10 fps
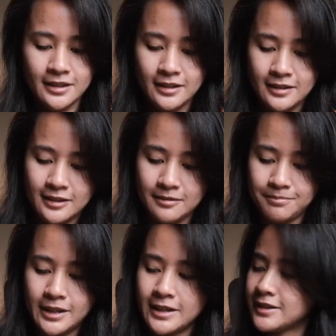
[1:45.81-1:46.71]
Inside this
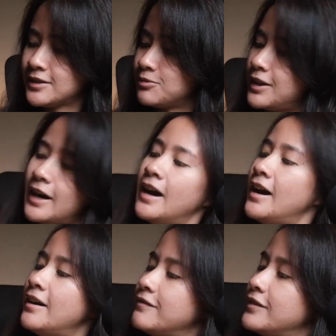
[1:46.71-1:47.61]
box we
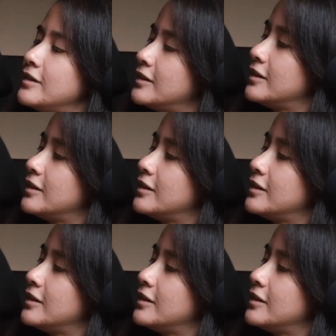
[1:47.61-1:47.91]
have